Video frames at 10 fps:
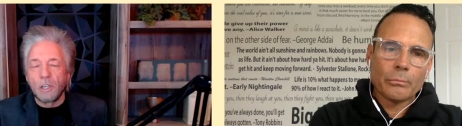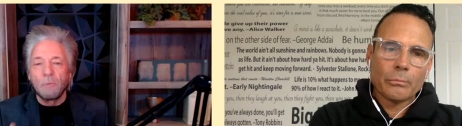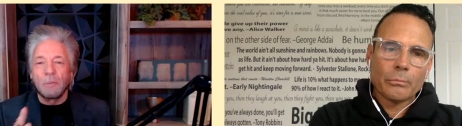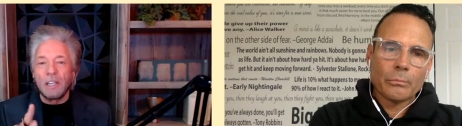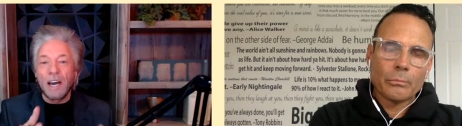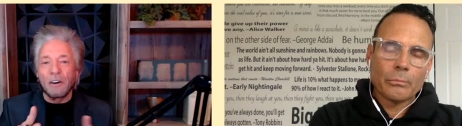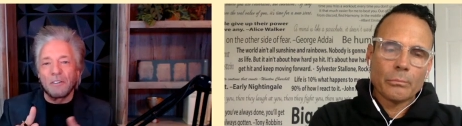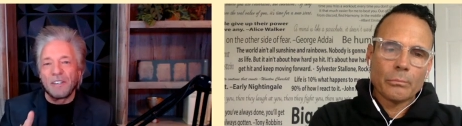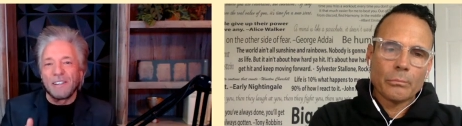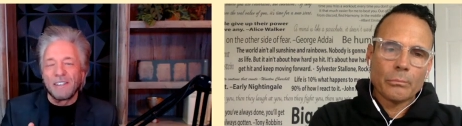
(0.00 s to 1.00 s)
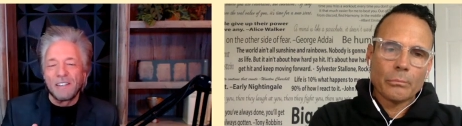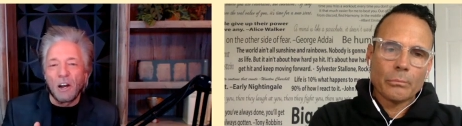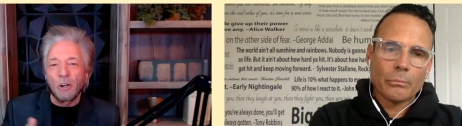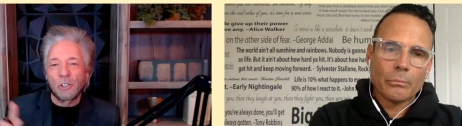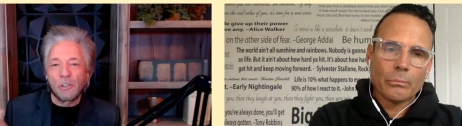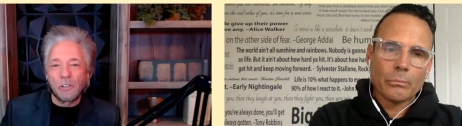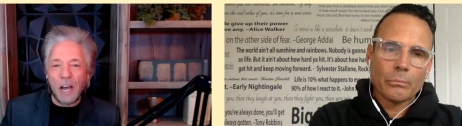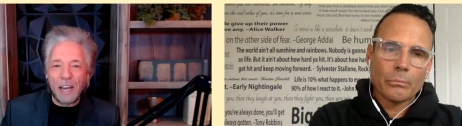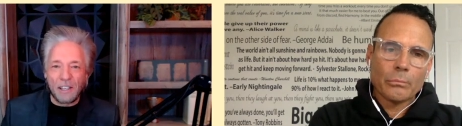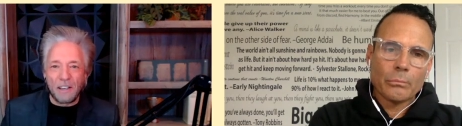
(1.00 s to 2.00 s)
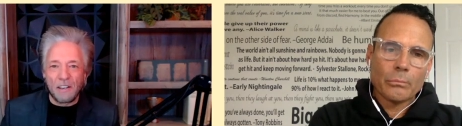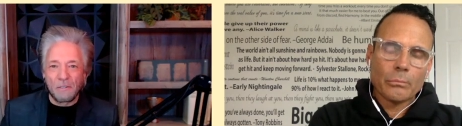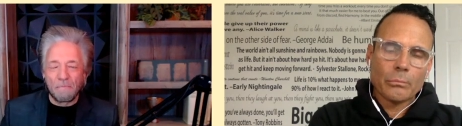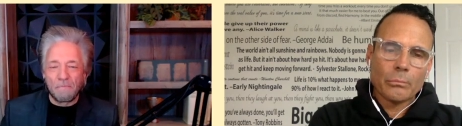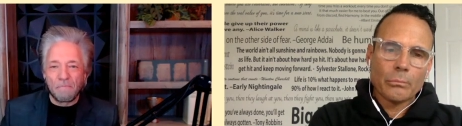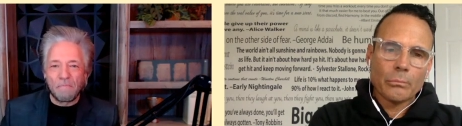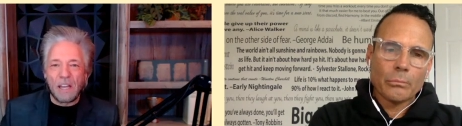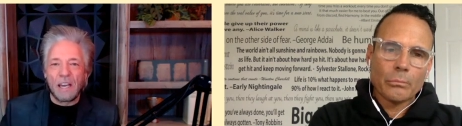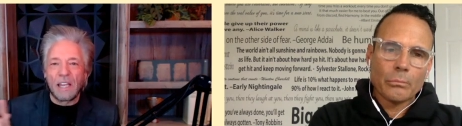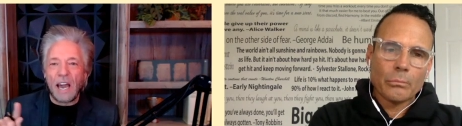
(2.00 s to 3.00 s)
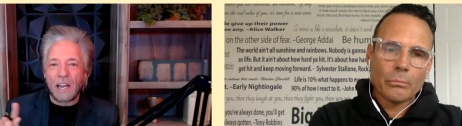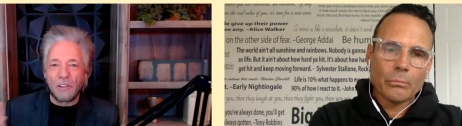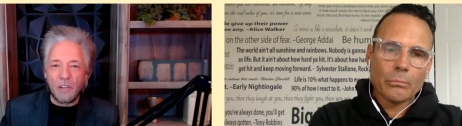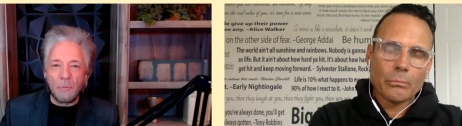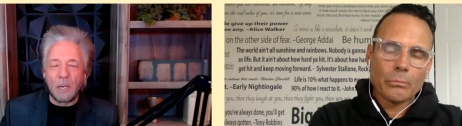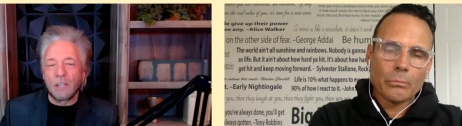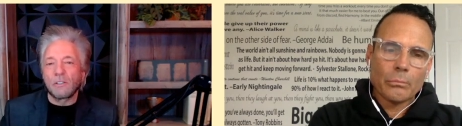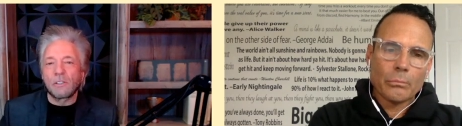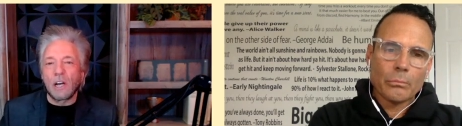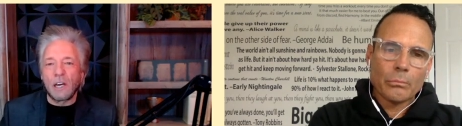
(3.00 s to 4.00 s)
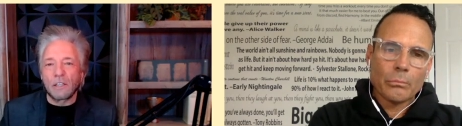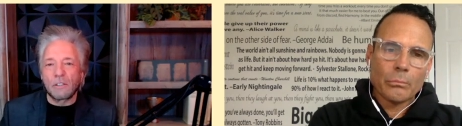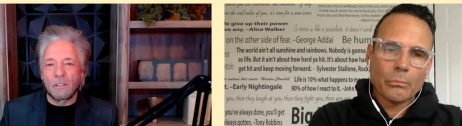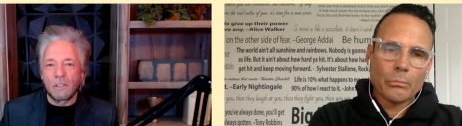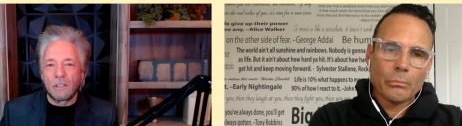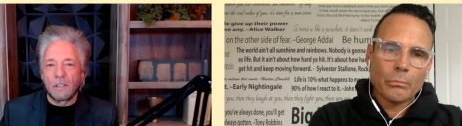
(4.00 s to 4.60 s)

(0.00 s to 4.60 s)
Speaker 1: But now our society and academia and science